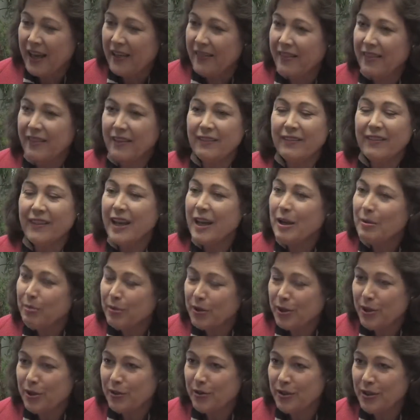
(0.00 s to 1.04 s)
the labor
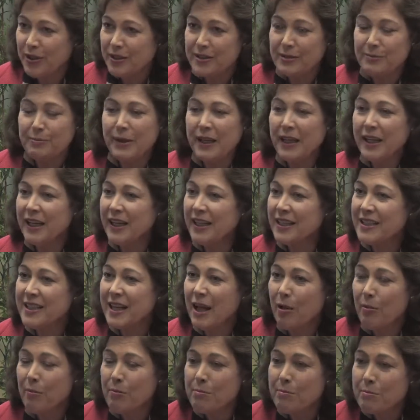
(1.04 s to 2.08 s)
unions meeting
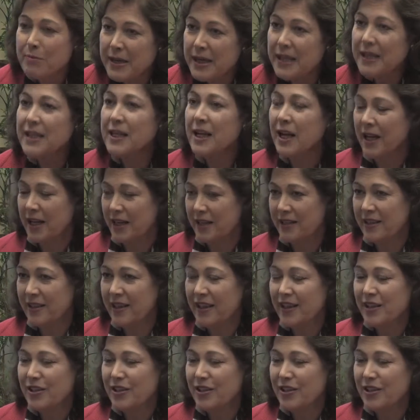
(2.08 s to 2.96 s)
until midnight